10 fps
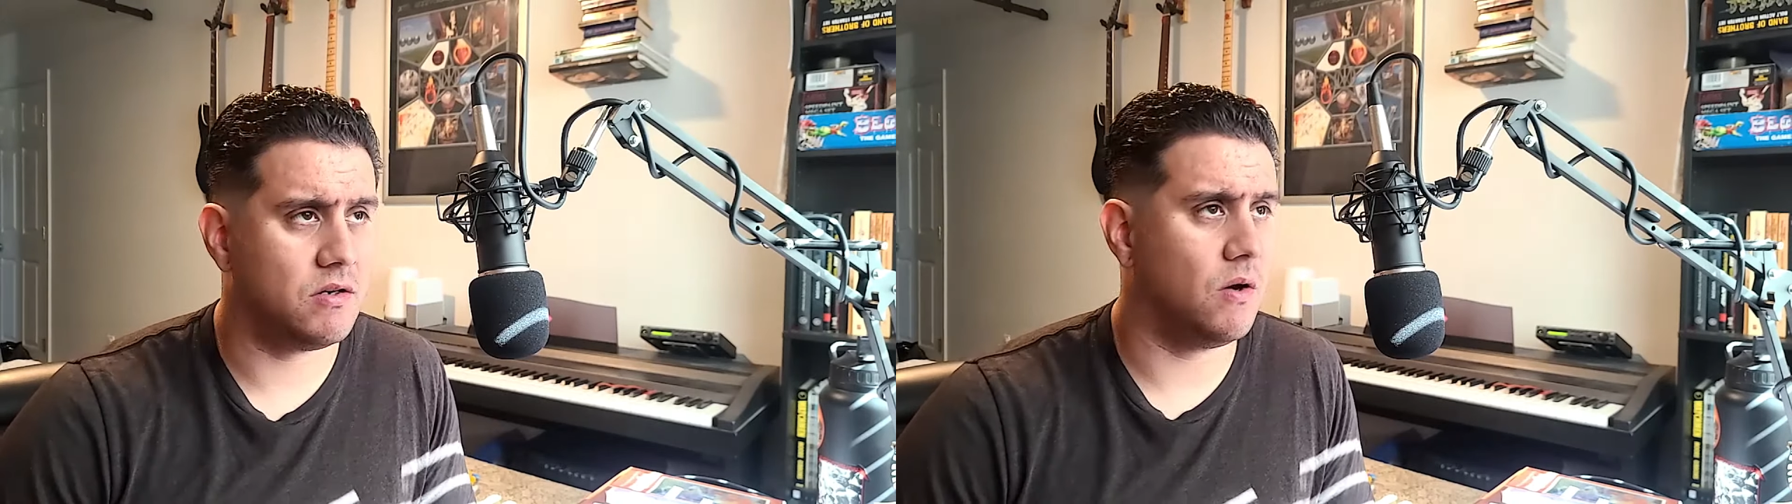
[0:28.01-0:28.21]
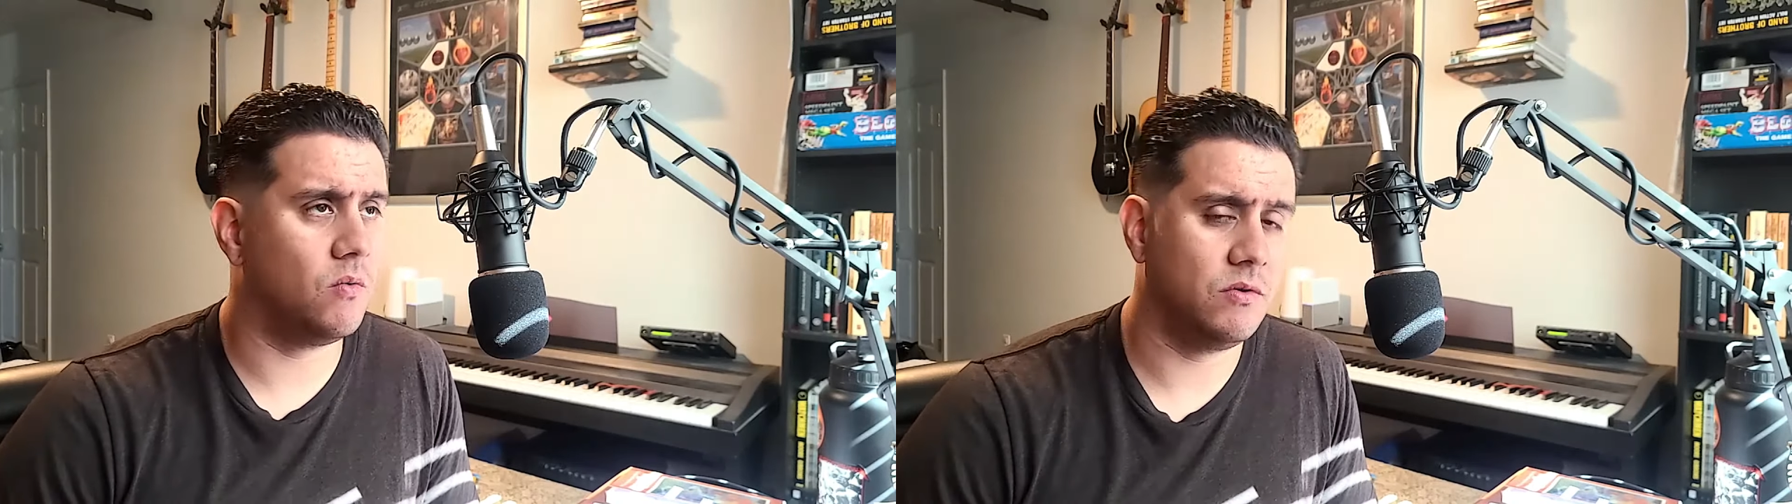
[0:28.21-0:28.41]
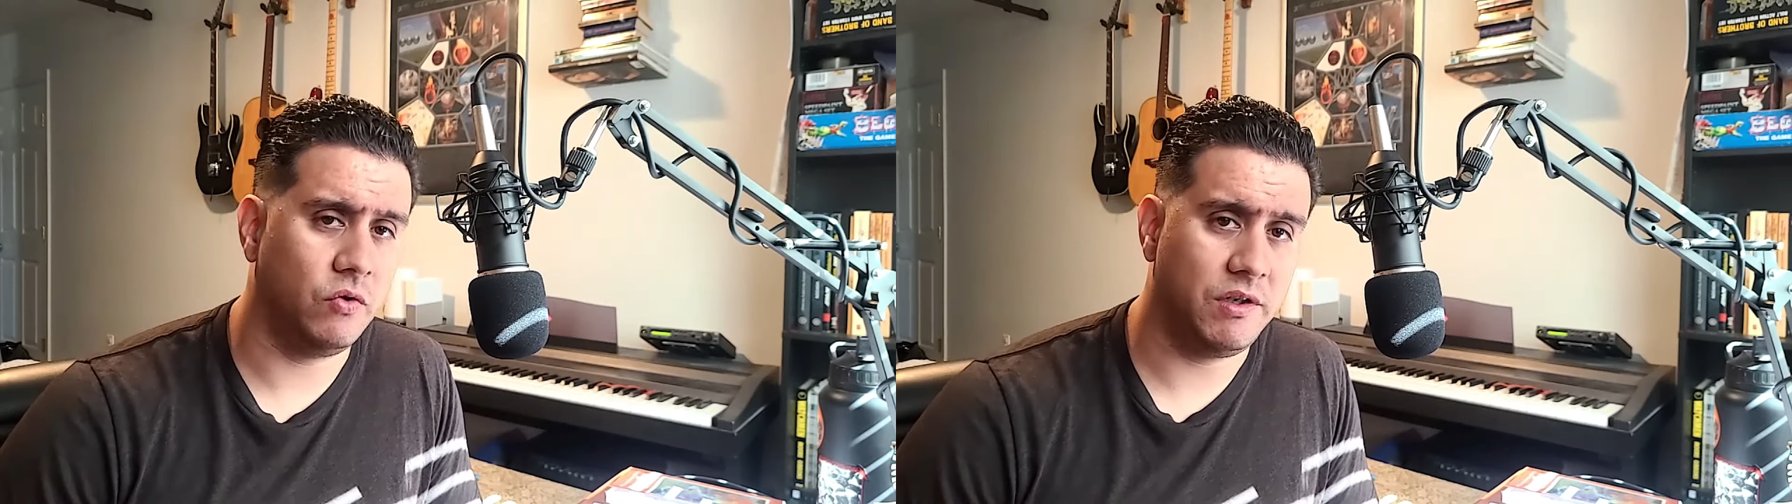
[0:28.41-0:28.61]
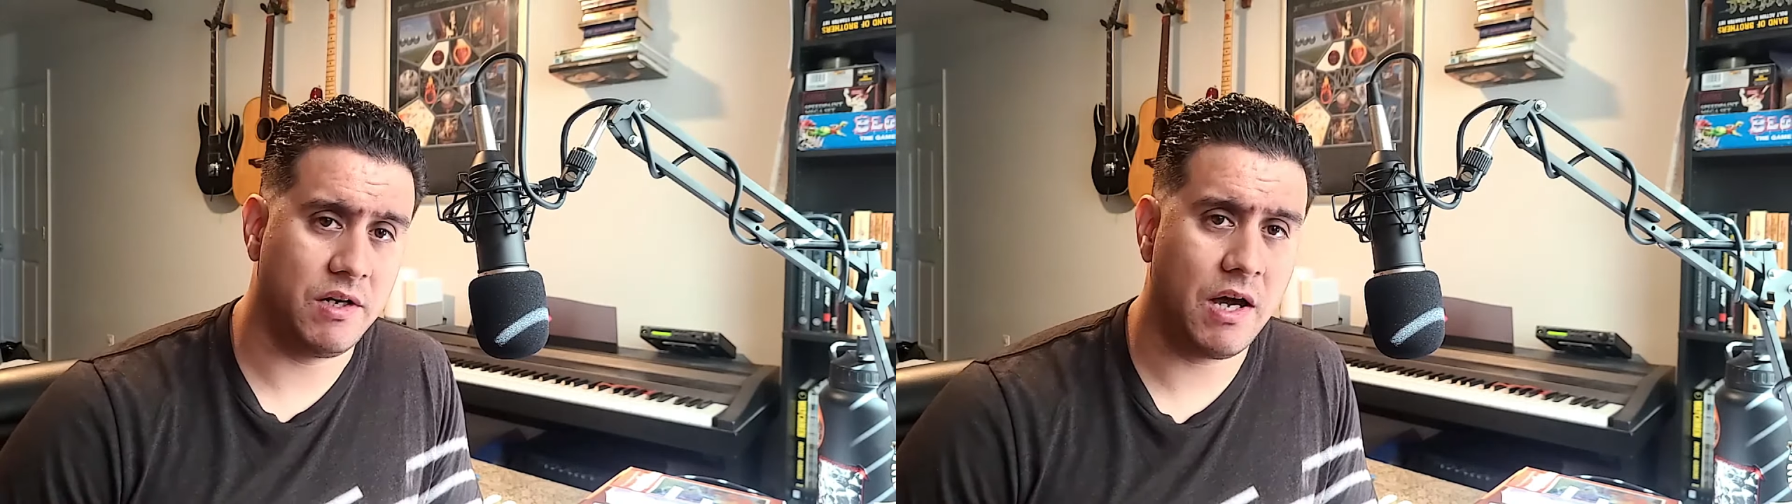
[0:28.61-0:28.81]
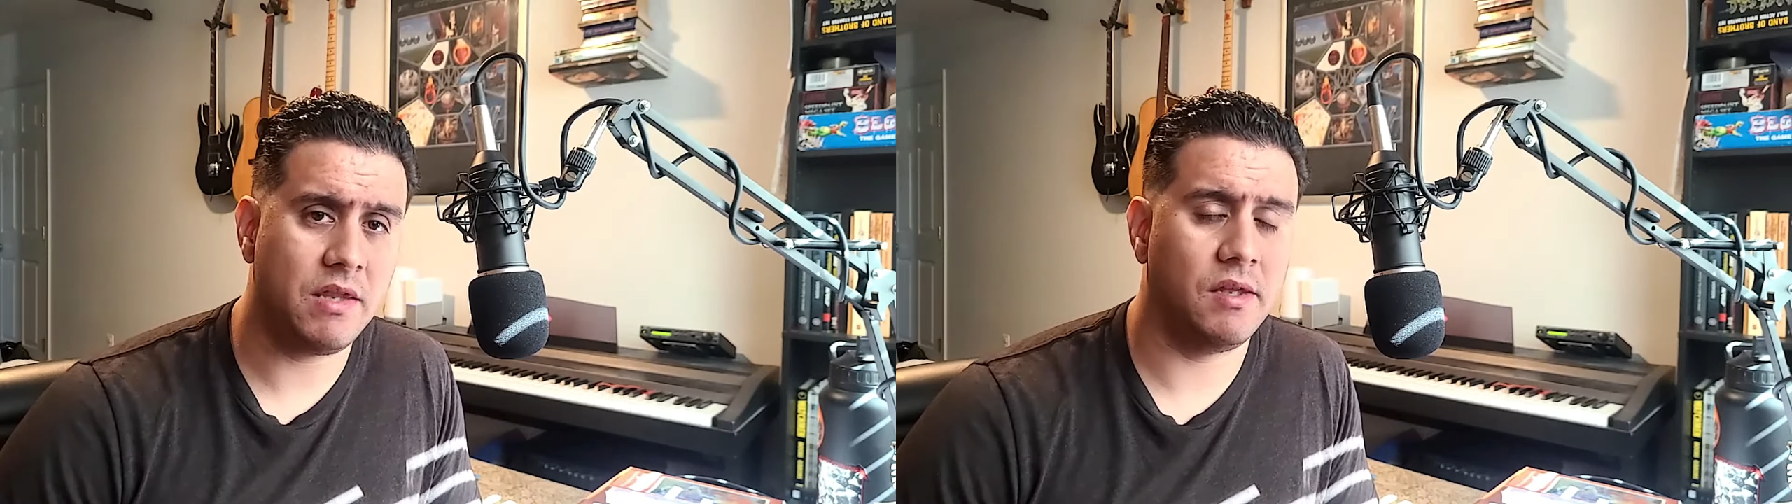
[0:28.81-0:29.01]
no one would
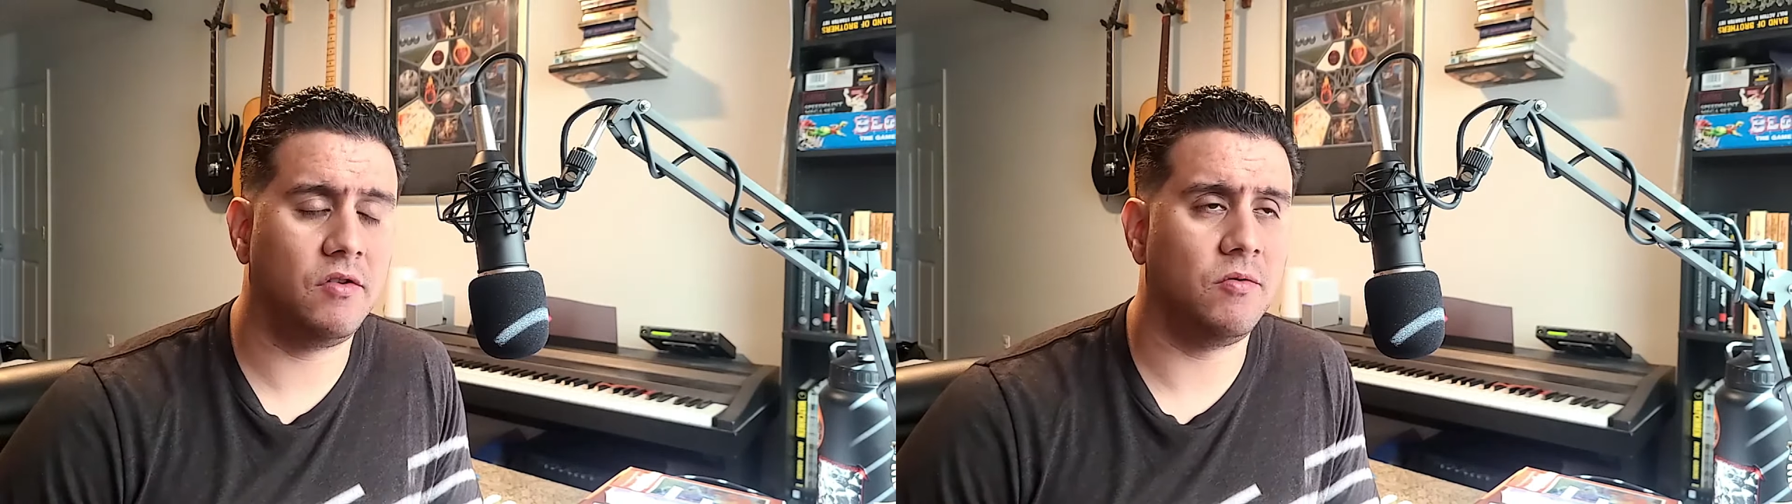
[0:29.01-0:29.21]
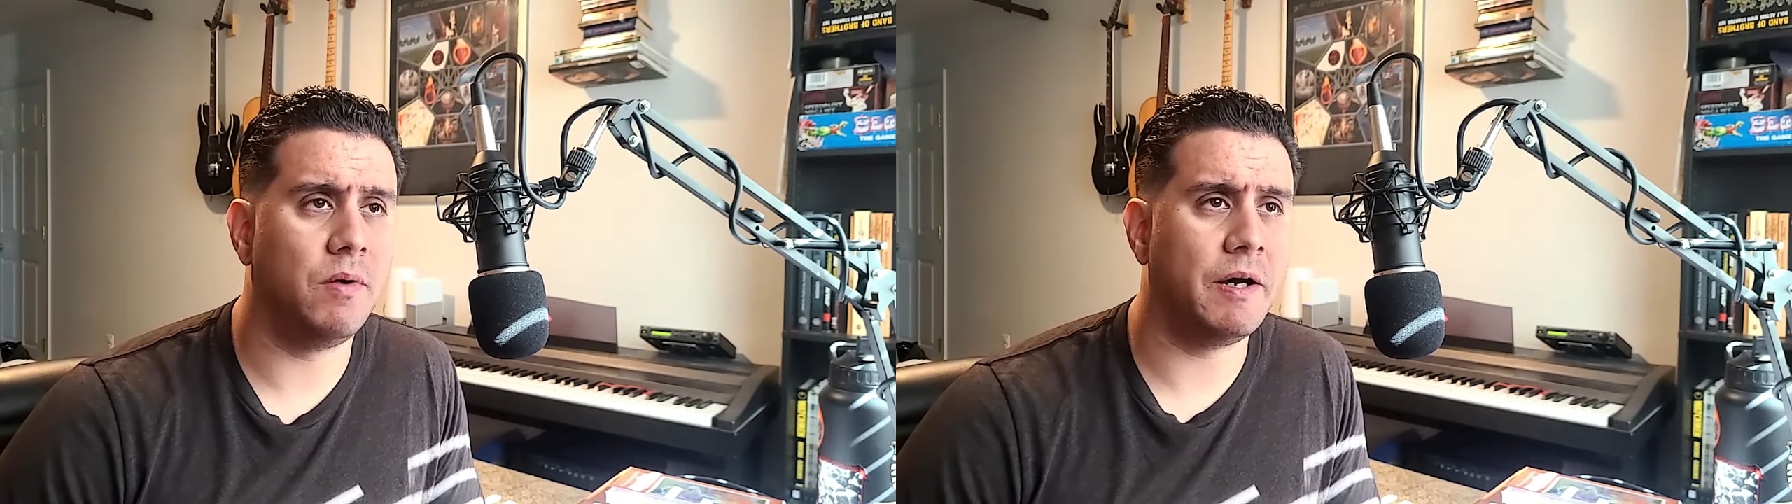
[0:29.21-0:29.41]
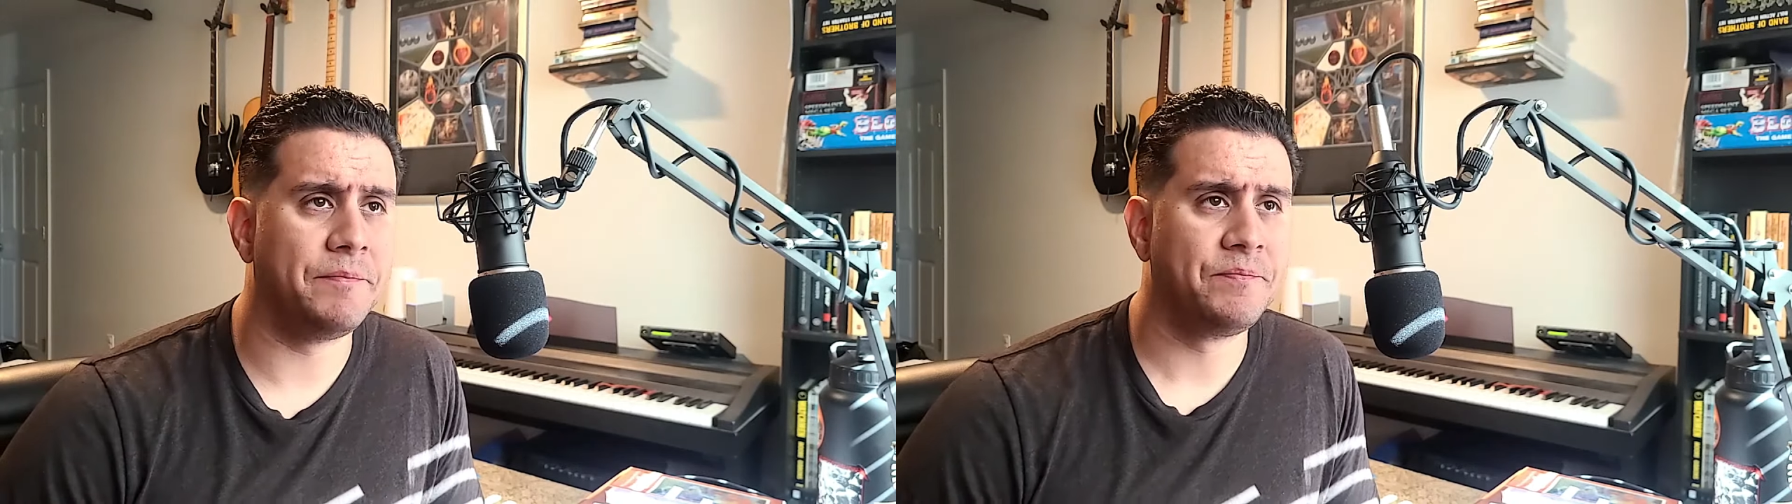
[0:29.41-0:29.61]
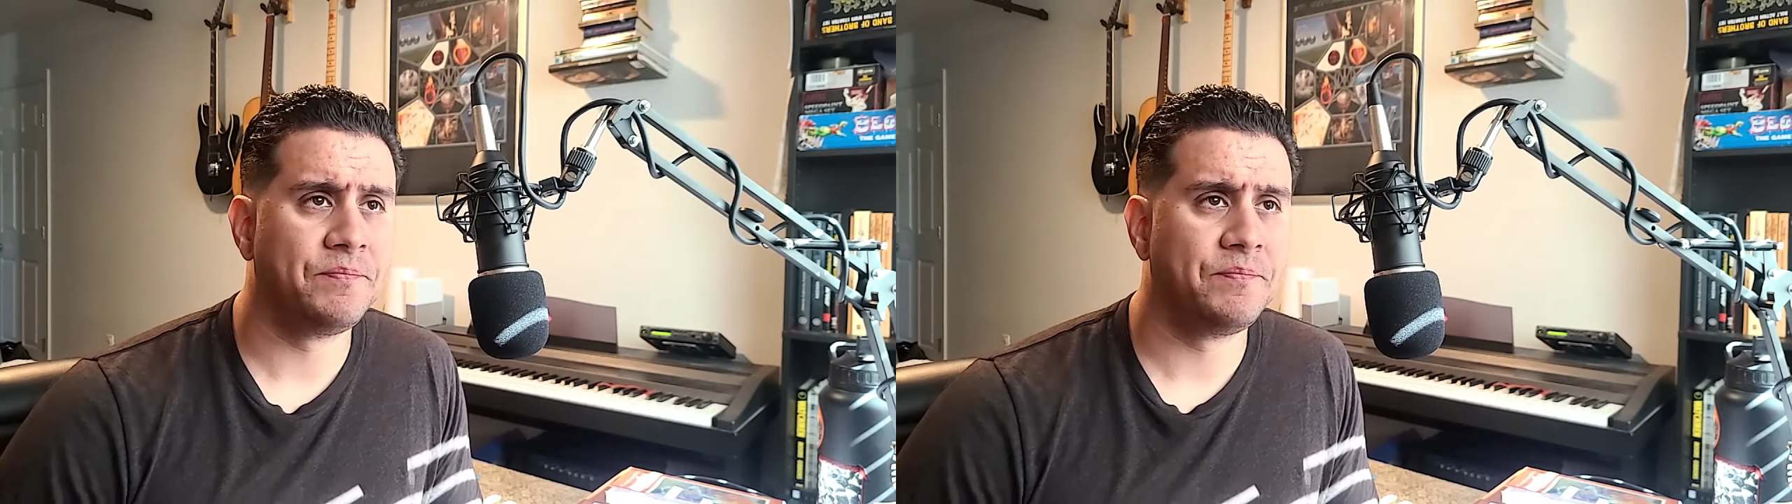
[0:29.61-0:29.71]
deny this, but